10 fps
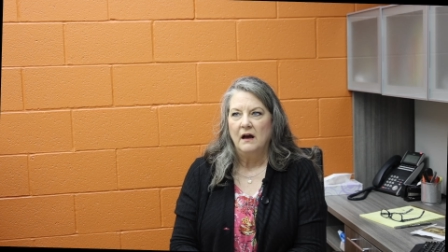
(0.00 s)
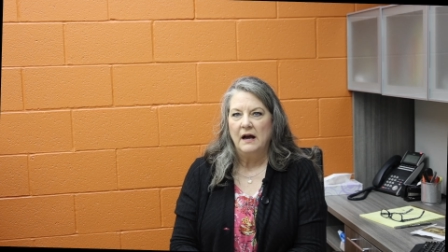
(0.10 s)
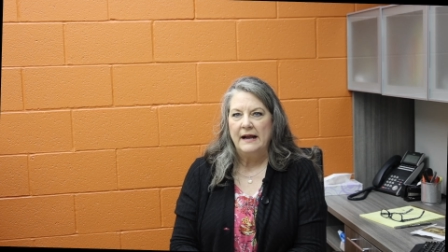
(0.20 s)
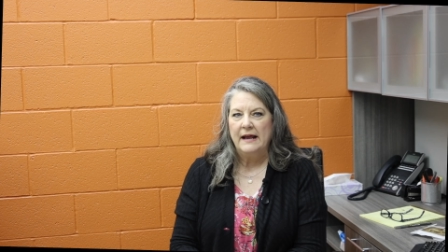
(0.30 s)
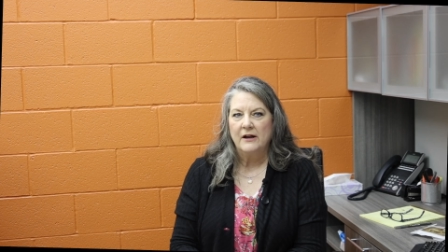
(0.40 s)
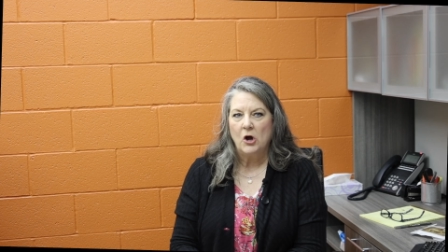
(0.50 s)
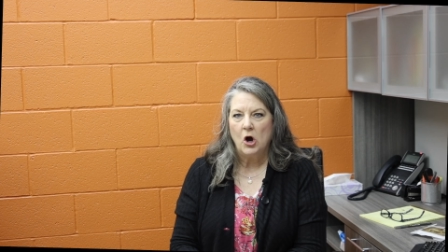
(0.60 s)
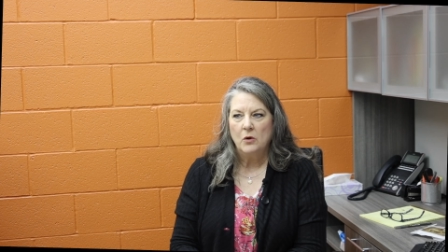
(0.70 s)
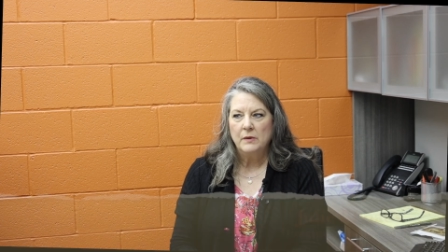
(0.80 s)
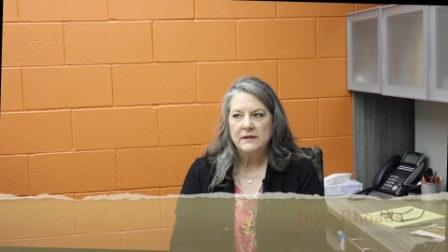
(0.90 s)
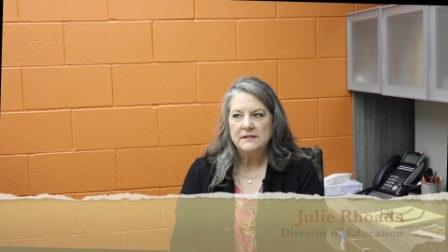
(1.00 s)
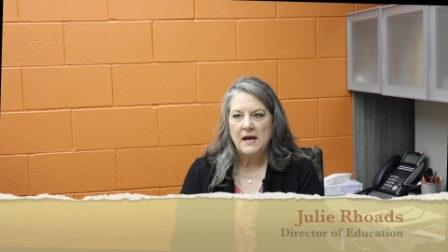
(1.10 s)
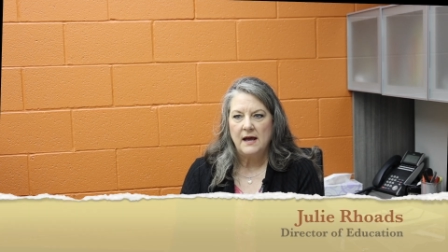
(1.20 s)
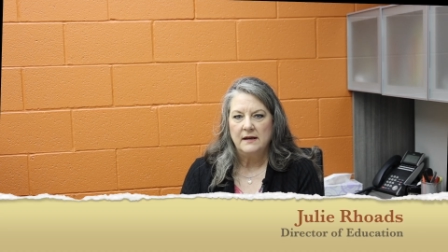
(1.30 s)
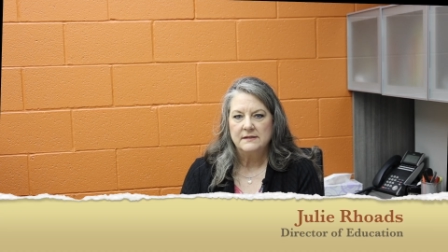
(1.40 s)
I had always
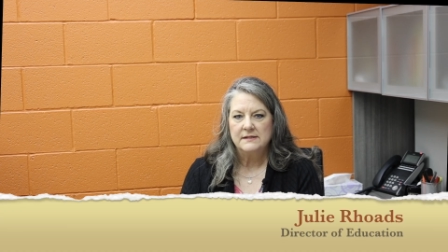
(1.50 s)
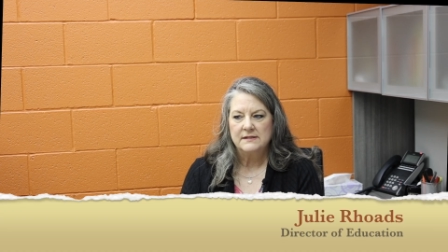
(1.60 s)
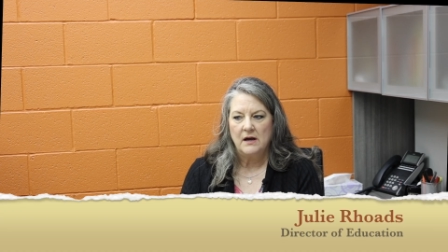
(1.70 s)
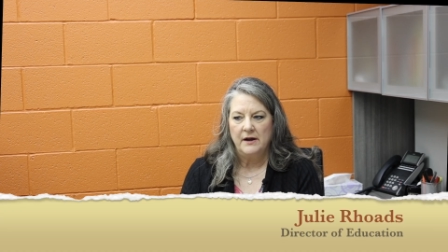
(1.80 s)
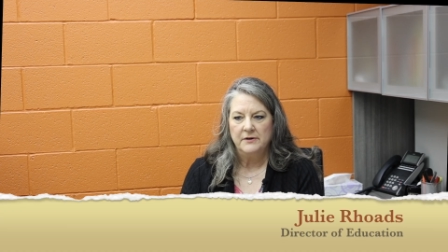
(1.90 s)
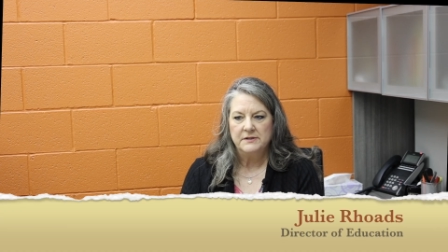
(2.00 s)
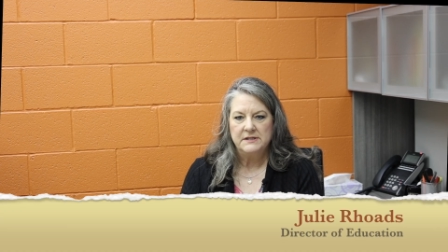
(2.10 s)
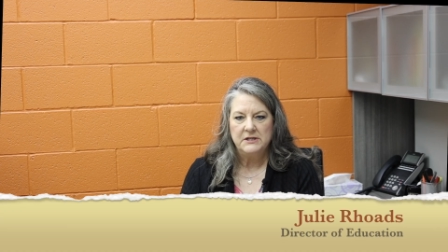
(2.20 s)
had a desire to